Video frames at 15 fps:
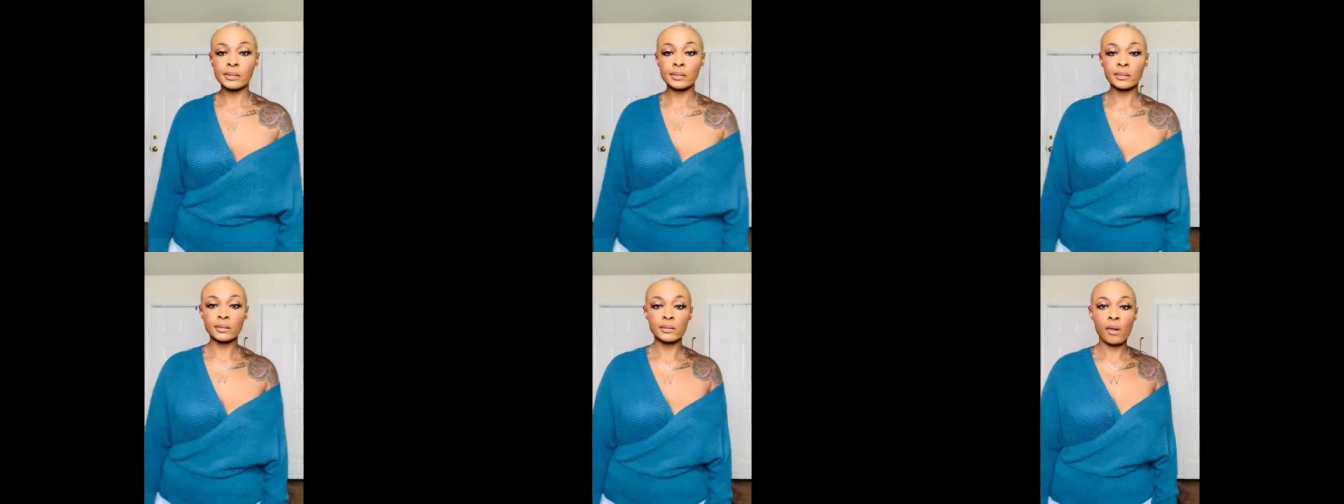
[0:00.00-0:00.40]

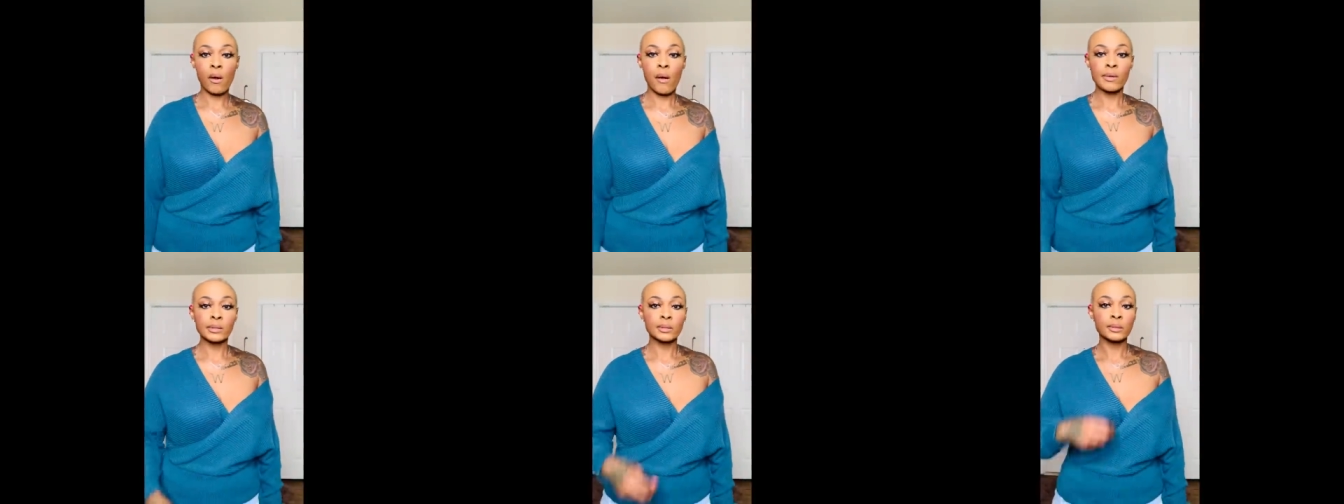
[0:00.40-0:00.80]
y'all
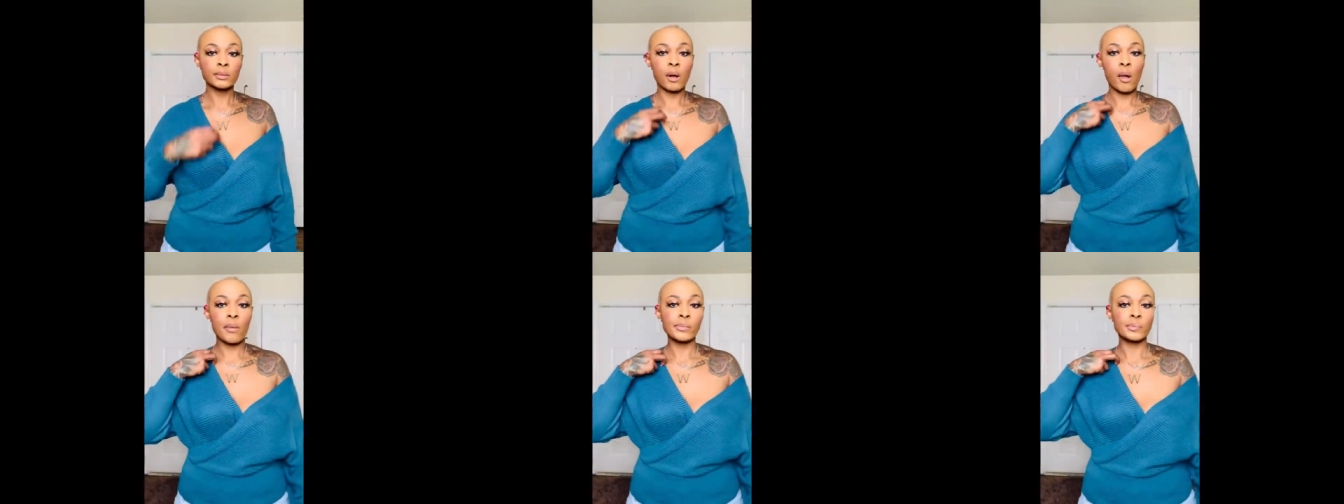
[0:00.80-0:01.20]
look, that
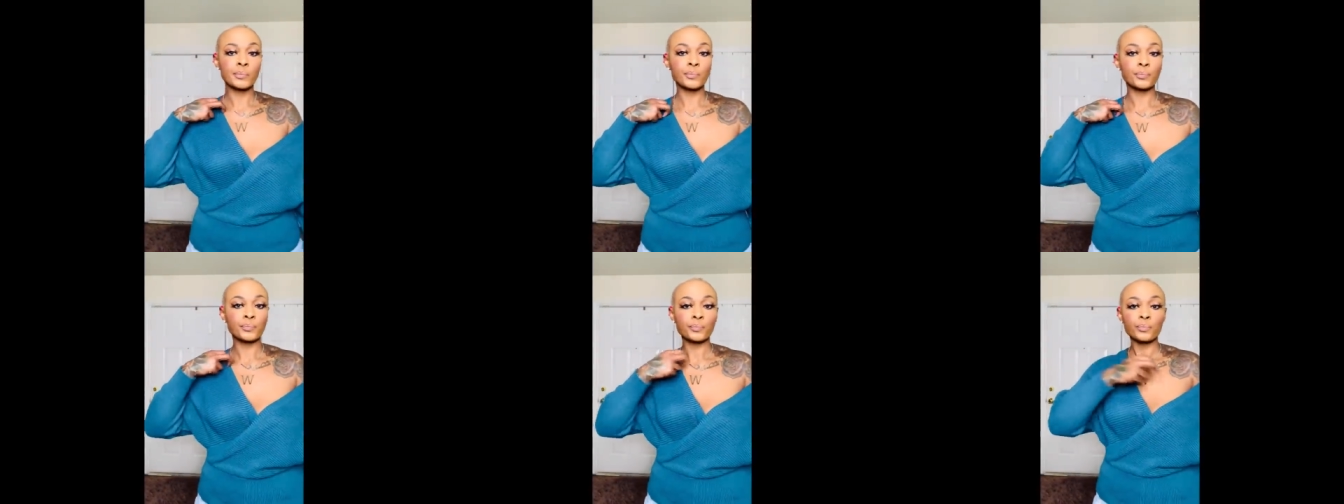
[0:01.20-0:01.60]
thing that
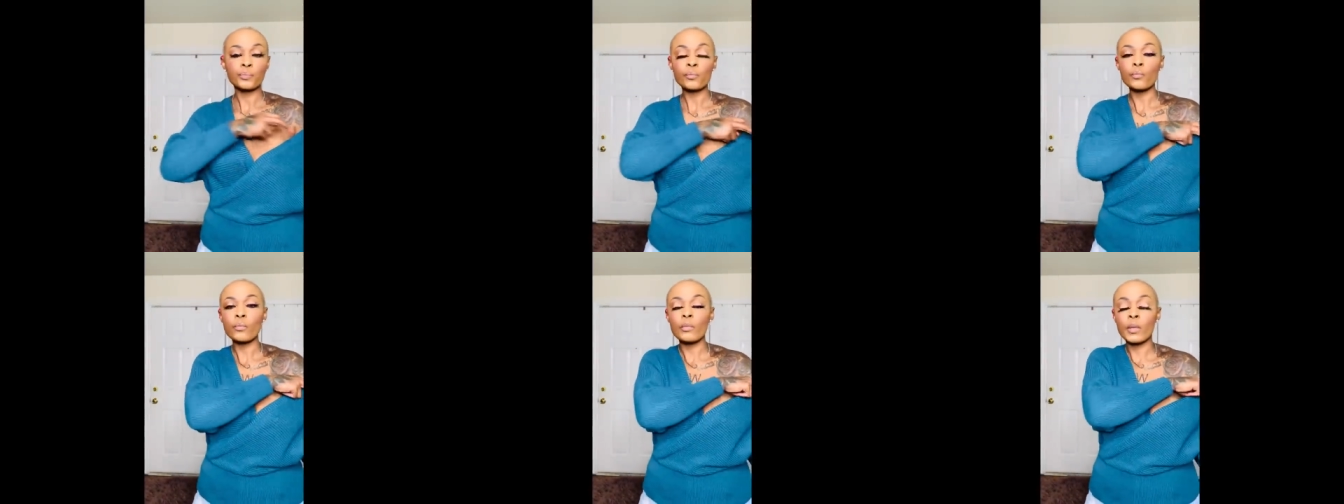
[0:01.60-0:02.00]
thing's
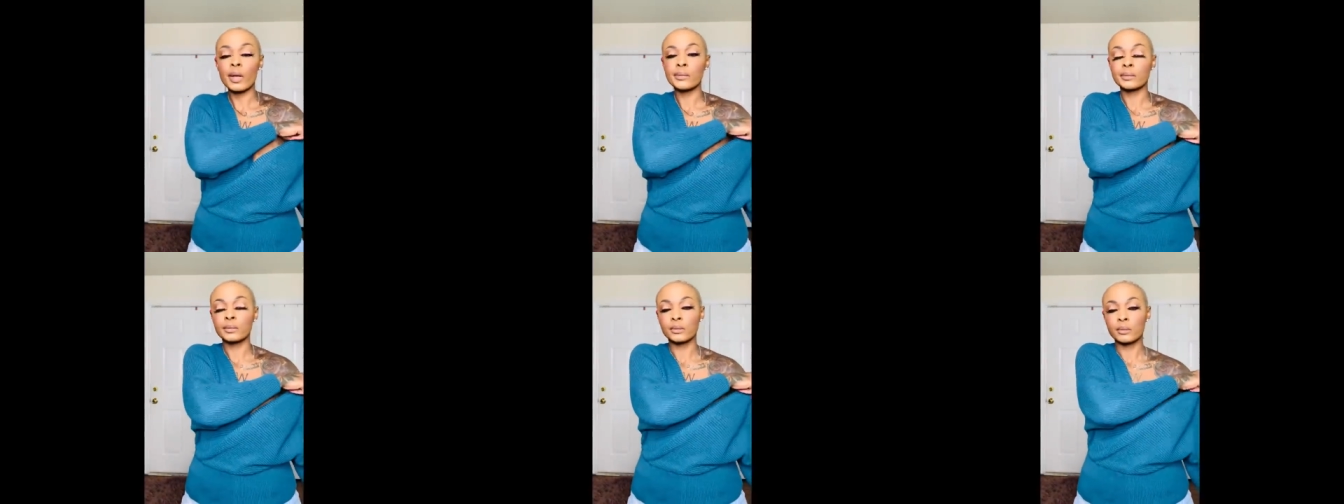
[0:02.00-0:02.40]
sharp
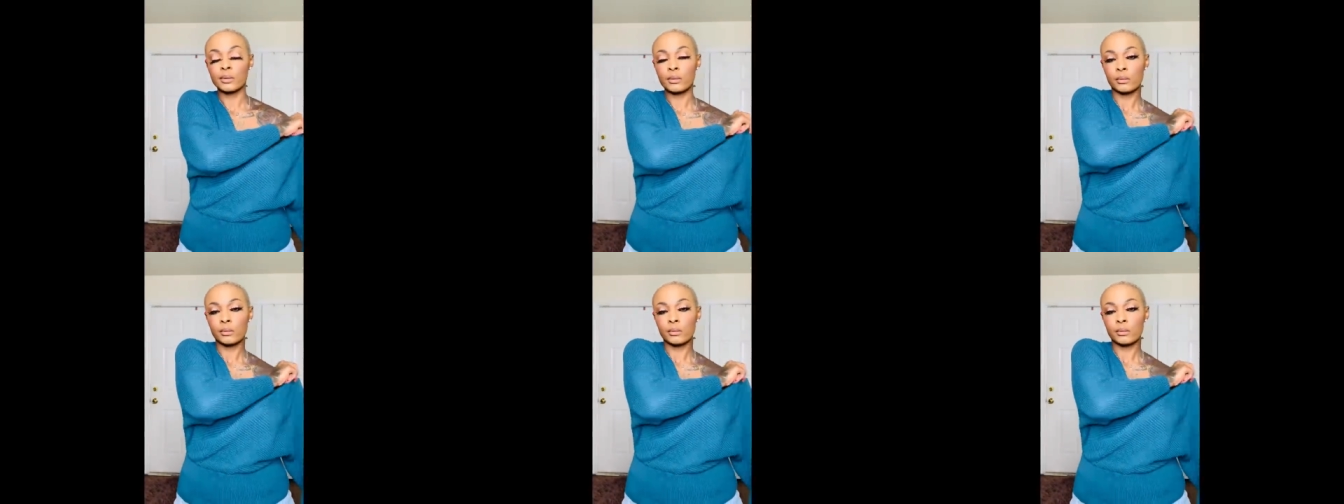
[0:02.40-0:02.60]
there.